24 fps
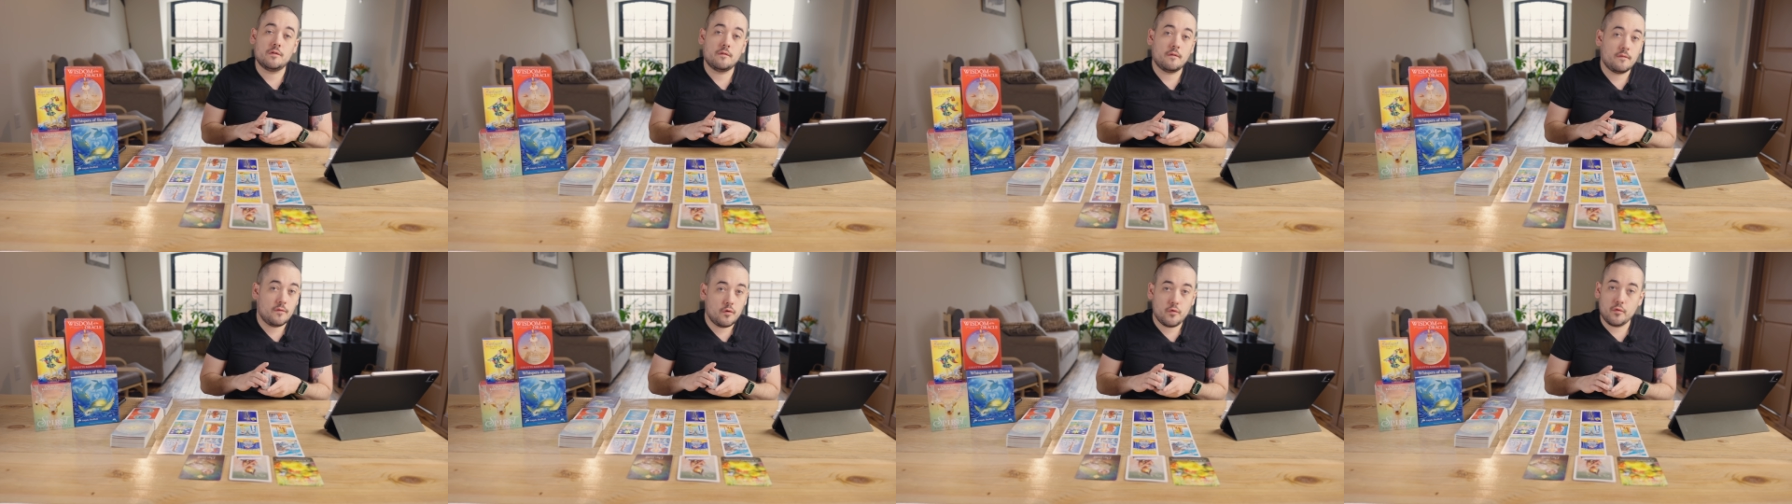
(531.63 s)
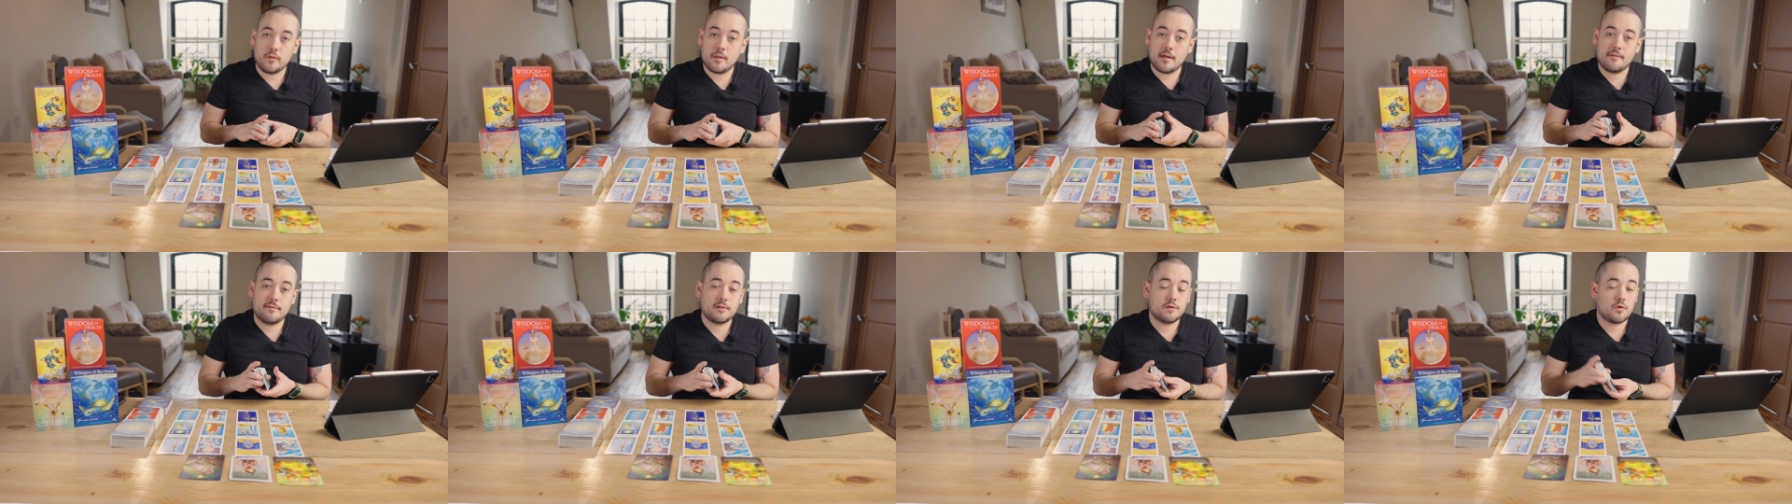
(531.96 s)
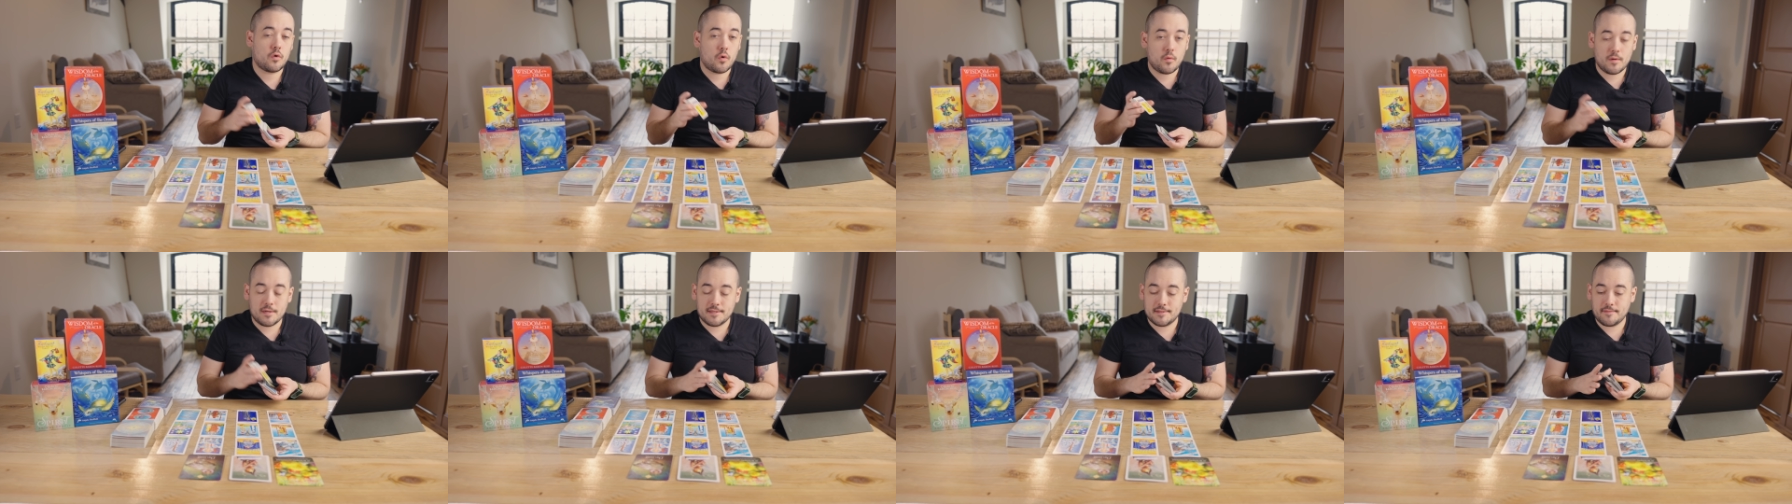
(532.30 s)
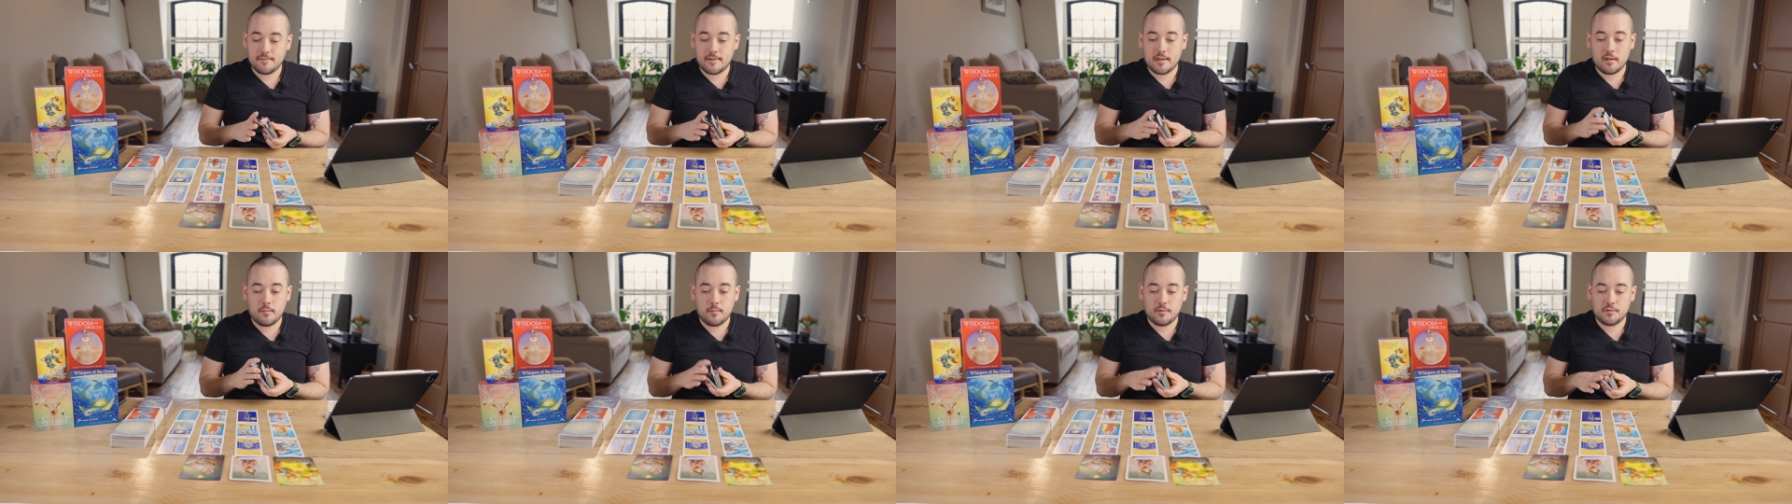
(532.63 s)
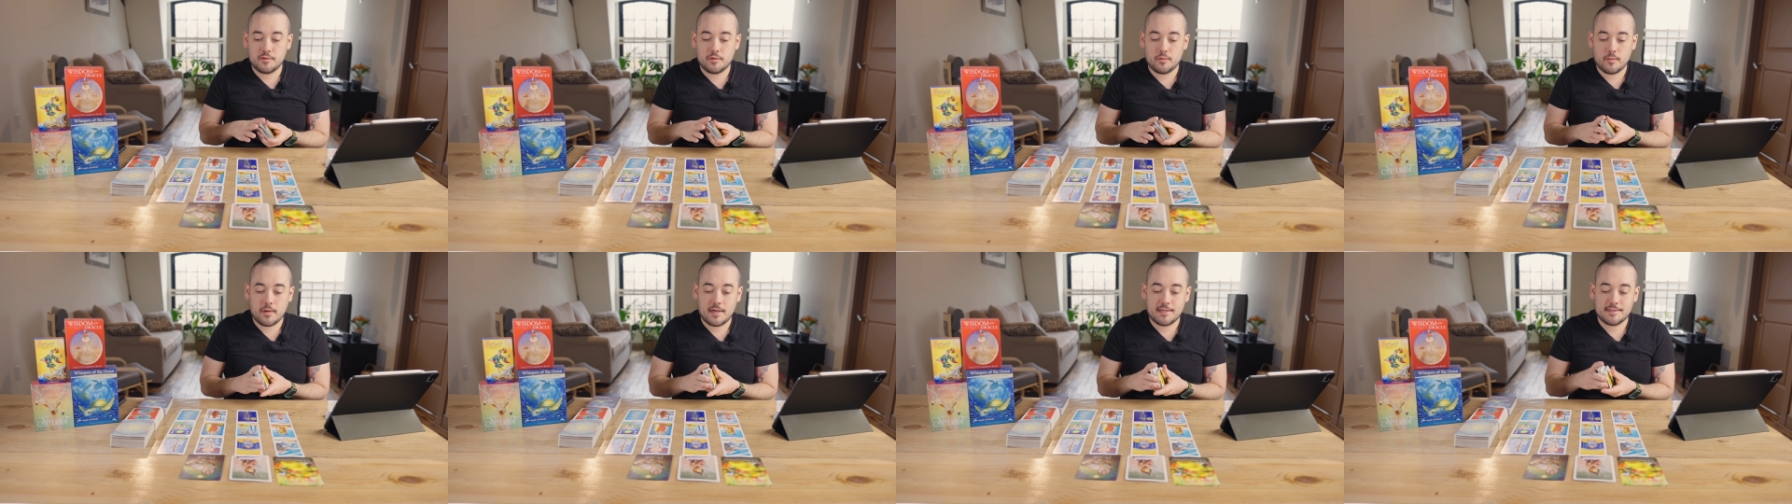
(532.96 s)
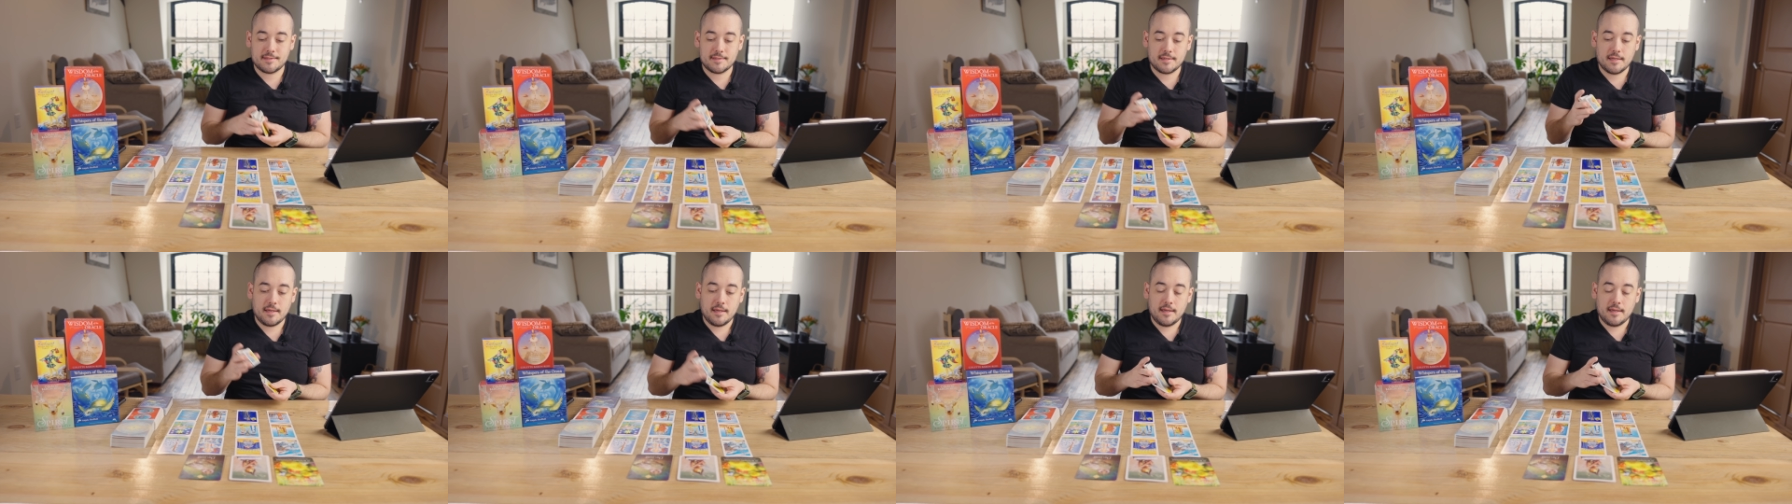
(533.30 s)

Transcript: new love is always available to us,